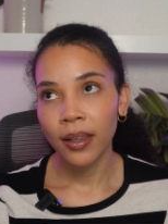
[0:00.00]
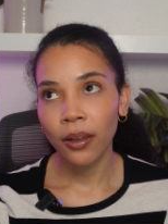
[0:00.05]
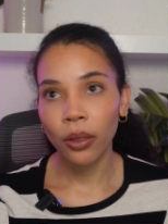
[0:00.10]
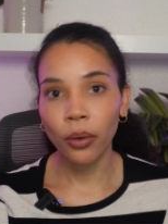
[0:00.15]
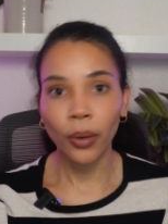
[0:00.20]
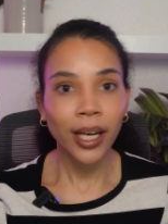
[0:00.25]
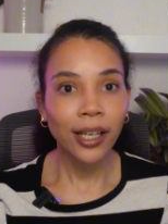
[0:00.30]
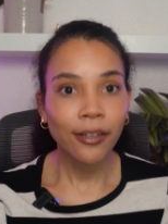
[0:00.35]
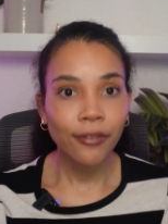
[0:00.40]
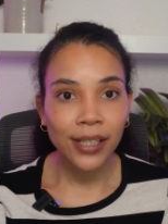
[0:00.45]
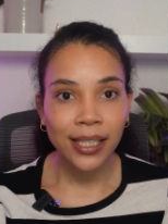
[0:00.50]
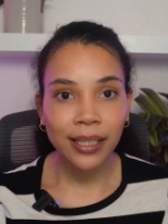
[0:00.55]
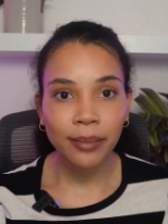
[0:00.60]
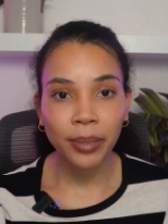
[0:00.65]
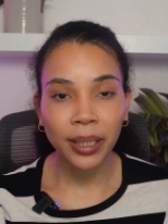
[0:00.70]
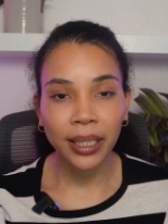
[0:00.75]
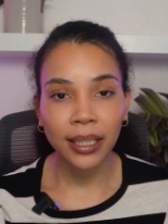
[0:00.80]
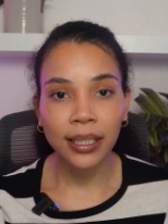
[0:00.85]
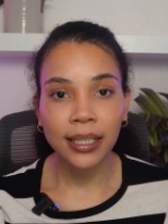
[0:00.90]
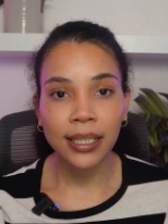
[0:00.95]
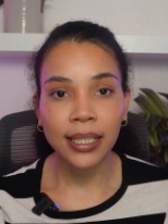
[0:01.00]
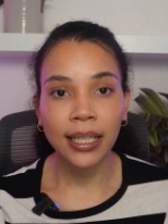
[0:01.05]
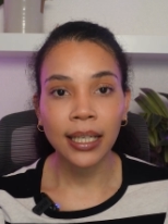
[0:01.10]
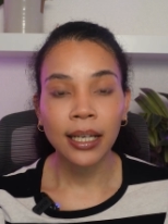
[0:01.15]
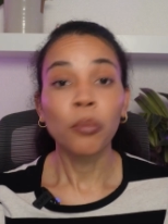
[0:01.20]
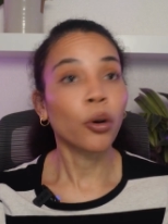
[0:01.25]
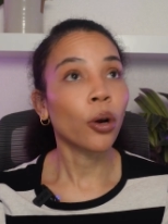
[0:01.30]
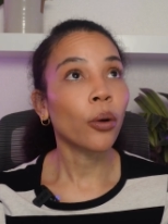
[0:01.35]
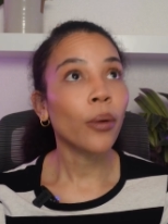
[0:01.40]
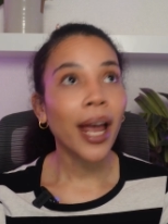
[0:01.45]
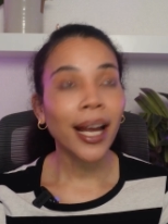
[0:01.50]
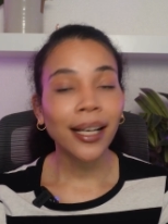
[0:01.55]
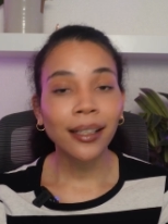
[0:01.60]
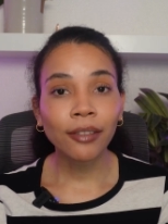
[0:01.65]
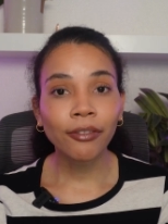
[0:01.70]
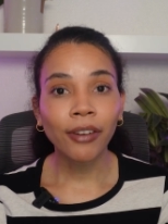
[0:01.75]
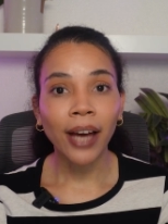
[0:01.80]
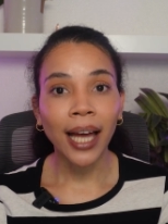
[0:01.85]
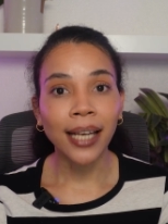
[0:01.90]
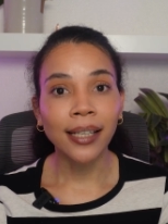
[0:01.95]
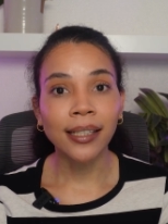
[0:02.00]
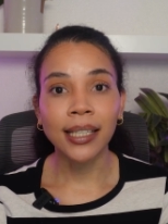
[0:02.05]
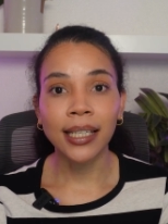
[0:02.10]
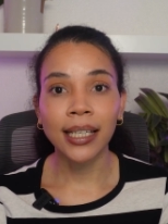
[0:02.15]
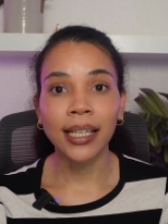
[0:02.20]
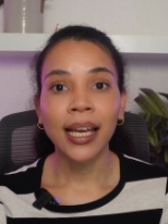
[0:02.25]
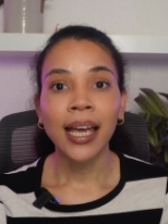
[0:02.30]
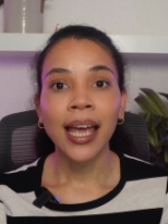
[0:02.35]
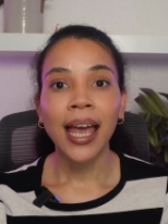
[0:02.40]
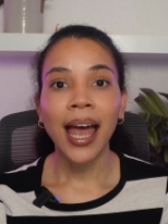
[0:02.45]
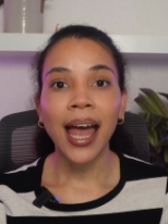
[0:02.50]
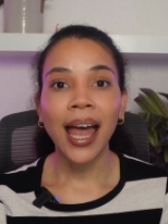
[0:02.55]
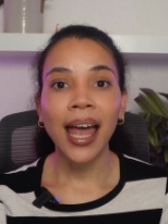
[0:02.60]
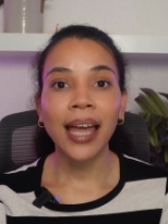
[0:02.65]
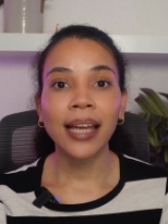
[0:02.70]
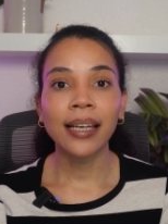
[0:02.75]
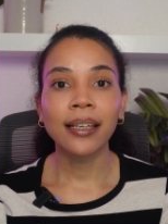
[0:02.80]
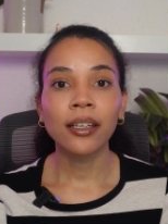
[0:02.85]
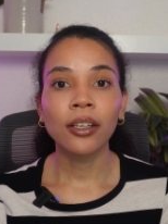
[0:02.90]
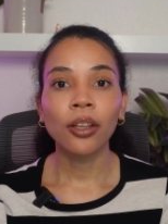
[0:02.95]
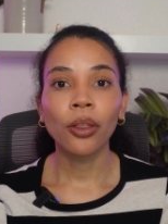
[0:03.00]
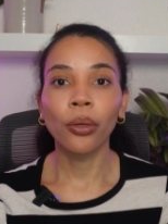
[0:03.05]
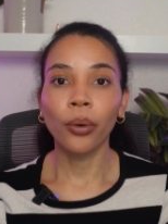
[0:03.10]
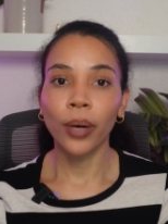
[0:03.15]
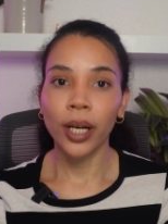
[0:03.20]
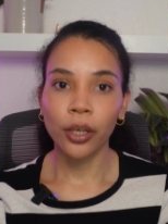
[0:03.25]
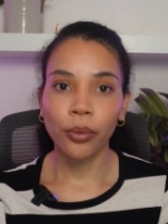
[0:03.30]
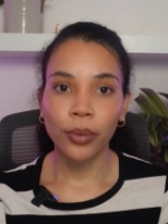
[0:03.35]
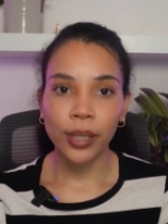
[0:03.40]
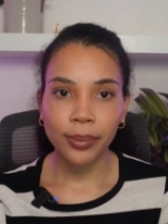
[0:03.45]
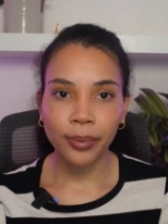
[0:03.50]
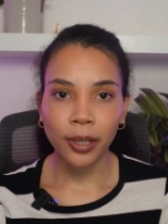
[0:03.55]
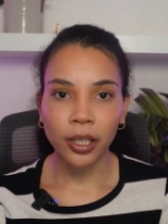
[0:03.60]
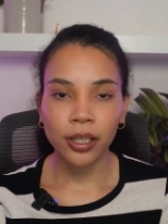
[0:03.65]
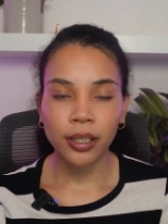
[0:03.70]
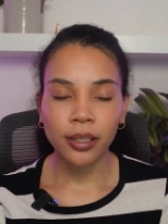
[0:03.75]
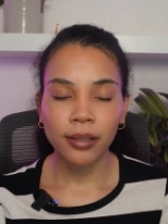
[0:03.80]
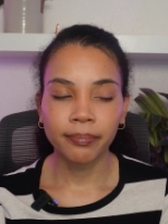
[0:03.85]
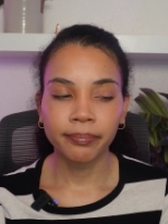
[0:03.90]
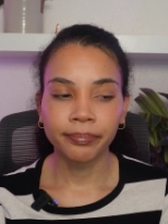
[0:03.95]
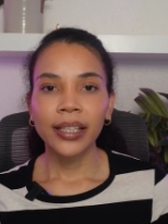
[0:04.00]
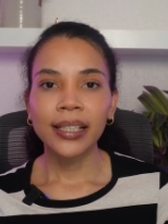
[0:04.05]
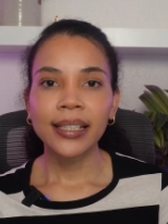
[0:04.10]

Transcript: threat visibility, proactive hunting, and threat response.